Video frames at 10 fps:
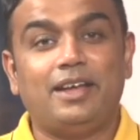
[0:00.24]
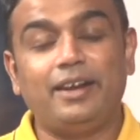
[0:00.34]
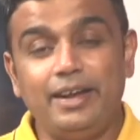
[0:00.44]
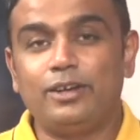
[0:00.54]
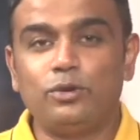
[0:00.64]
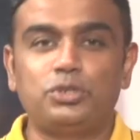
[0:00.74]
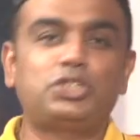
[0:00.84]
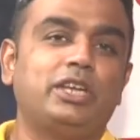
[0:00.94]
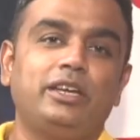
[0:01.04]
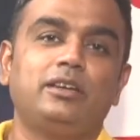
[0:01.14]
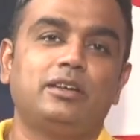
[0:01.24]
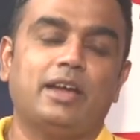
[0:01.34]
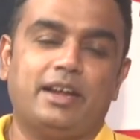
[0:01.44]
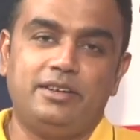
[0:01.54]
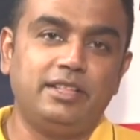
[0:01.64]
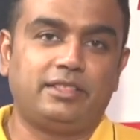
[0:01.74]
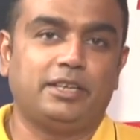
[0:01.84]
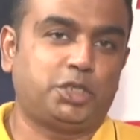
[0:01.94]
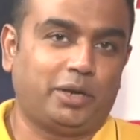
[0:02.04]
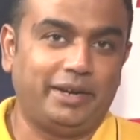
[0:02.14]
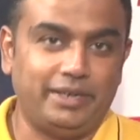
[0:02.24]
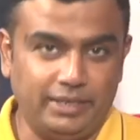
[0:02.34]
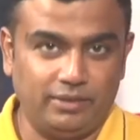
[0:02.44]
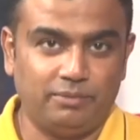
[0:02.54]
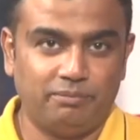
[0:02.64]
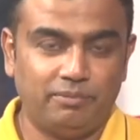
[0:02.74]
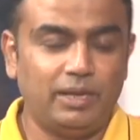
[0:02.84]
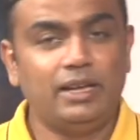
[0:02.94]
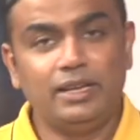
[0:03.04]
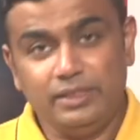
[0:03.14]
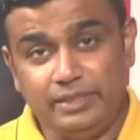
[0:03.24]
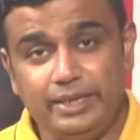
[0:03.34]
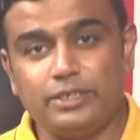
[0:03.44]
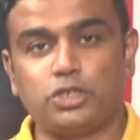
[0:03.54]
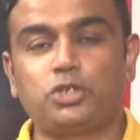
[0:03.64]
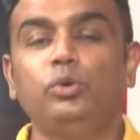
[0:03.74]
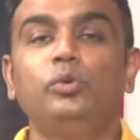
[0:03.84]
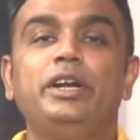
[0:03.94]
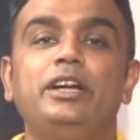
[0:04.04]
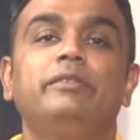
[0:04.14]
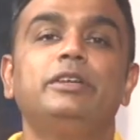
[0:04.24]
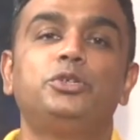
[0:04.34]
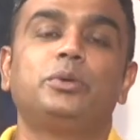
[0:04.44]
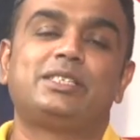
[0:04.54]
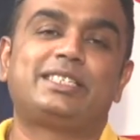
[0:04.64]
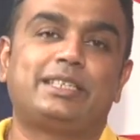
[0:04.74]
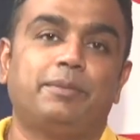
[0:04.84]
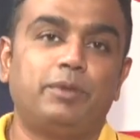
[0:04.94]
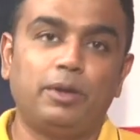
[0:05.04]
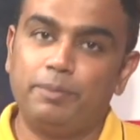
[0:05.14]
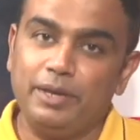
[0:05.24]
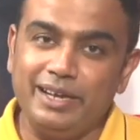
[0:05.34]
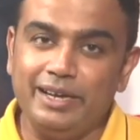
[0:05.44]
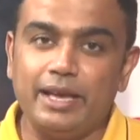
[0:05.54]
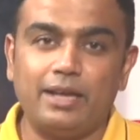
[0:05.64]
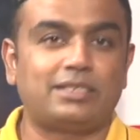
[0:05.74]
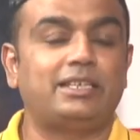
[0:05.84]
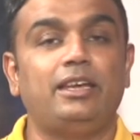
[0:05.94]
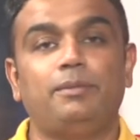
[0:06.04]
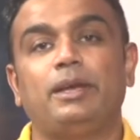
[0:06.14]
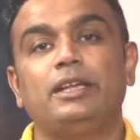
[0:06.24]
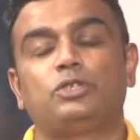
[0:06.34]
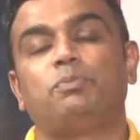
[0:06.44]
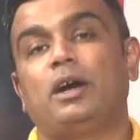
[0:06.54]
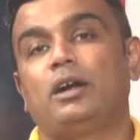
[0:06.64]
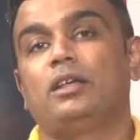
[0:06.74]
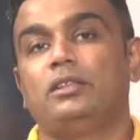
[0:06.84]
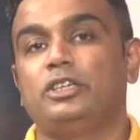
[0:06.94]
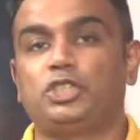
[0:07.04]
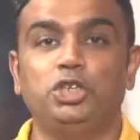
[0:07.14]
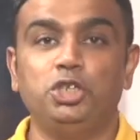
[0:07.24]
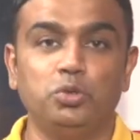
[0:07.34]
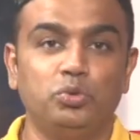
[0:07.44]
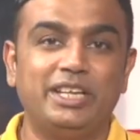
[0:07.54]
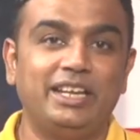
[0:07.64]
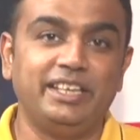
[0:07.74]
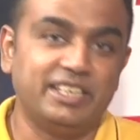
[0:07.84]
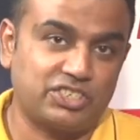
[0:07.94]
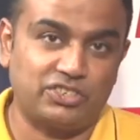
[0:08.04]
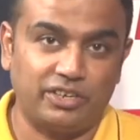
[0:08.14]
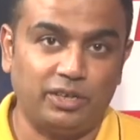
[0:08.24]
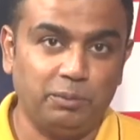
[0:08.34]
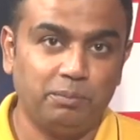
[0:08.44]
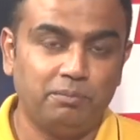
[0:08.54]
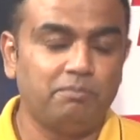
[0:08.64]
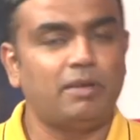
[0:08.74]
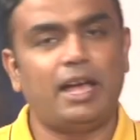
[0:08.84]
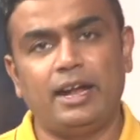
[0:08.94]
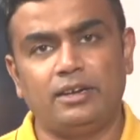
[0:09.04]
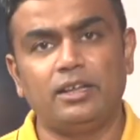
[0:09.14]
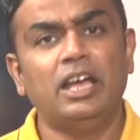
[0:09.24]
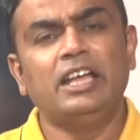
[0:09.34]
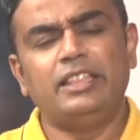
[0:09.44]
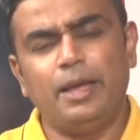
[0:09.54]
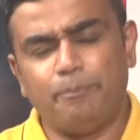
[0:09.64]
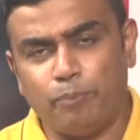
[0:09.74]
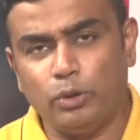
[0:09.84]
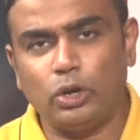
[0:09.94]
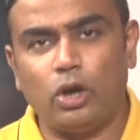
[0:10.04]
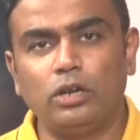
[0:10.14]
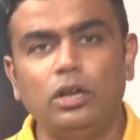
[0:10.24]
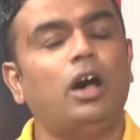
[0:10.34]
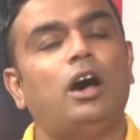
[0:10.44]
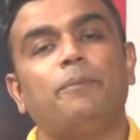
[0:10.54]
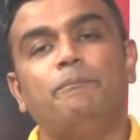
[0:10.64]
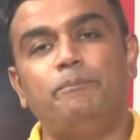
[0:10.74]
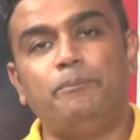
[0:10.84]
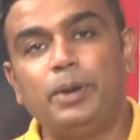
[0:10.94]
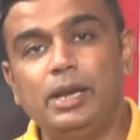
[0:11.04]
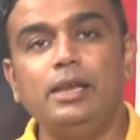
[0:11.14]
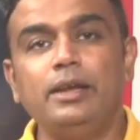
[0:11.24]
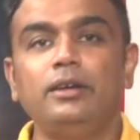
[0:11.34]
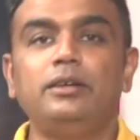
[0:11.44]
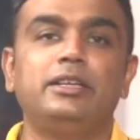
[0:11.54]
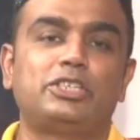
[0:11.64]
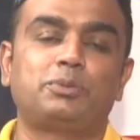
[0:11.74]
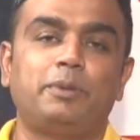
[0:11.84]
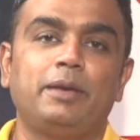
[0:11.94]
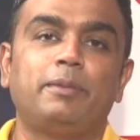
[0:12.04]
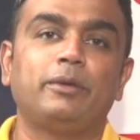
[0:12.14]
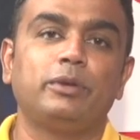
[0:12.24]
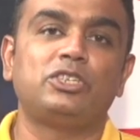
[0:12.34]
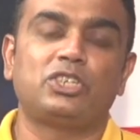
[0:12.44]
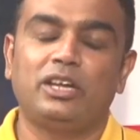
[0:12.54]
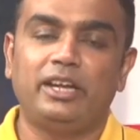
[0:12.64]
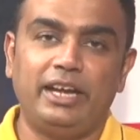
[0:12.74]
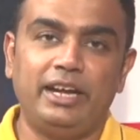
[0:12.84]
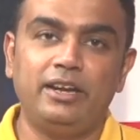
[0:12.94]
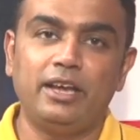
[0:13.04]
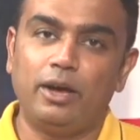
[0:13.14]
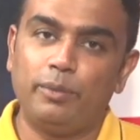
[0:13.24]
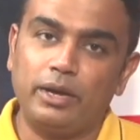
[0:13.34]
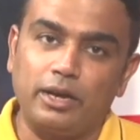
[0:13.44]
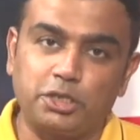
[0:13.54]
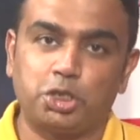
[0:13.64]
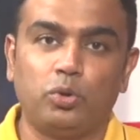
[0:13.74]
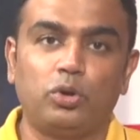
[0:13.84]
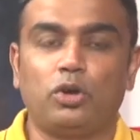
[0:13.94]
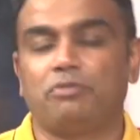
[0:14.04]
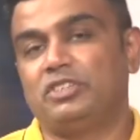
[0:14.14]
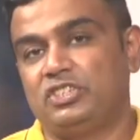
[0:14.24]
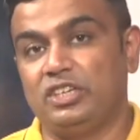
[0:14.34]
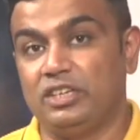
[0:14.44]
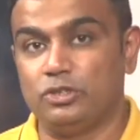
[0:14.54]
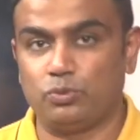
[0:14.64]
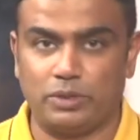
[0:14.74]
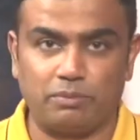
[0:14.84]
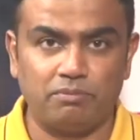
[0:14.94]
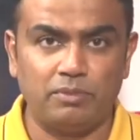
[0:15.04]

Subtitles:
Rinku Singh and Nitish Reddy. These two individuals stepped up in India's game against Bangladesh in New Delhi yesterday. And they put on a brilliant display by which India were assured of the series win.